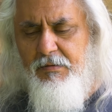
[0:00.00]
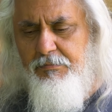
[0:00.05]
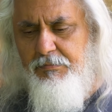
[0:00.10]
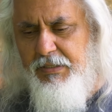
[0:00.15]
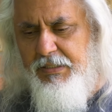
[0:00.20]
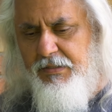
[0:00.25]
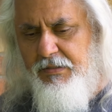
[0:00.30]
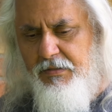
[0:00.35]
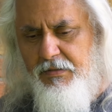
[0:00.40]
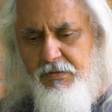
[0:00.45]

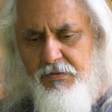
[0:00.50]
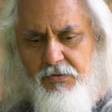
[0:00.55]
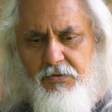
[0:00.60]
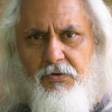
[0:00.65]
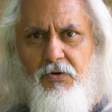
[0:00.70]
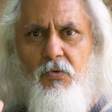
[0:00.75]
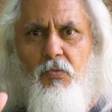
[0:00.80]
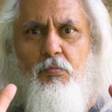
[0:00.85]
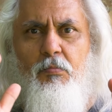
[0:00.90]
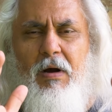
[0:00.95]
But, you
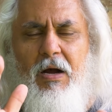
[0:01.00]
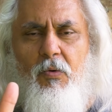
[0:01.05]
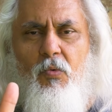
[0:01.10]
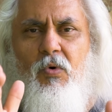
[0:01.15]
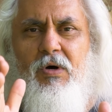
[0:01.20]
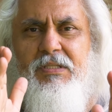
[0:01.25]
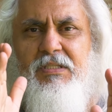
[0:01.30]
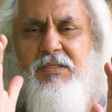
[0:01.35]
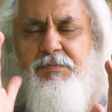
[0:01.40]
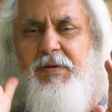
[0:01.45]
know, my
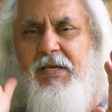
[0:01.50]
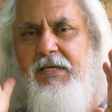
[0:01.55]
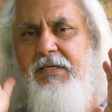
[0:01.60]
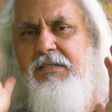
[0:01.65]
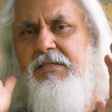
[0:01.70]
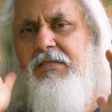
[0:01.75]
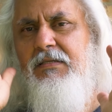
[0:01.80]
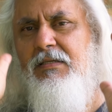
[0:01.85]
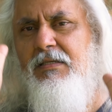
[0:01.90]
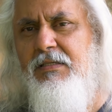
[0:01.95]
one
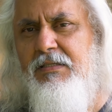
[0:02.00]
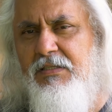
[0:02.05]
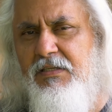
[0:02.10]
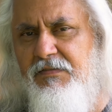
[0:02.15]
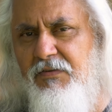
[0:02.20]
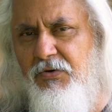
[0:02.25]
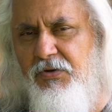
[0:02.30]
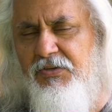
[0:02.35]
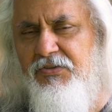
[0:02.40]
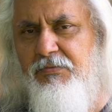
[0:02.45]
space is
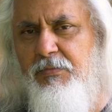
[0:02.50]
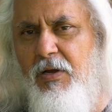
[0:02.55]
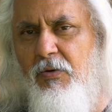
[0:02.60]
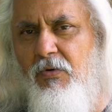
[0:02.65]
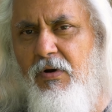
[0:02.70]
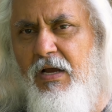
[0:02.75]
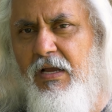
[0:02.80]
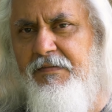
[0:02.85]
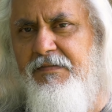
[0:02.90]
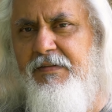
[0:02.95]
devoted to my
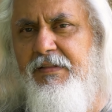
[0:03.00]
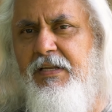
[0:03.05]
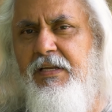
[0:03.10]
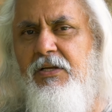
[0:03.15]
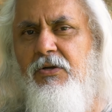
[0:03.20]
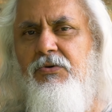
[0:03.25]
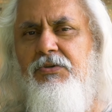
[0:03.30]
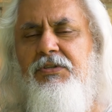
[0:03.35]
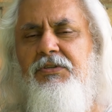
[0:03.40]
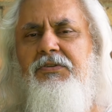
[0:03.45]
wife, and then
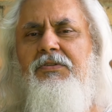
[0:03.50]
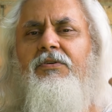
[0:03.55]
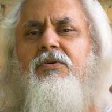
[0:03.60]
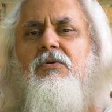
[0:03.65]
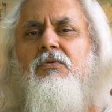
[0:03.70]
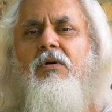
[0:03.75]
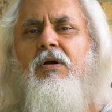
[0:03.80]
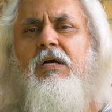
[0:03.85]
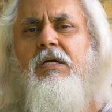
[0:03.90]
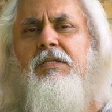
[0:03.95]
it goes into the
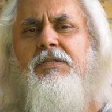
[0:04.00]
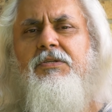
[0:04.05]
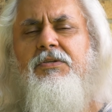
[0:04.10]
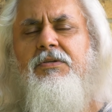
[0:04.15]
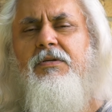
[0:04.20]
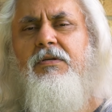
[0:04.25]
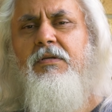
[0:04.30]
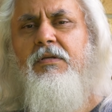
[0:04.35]
garage.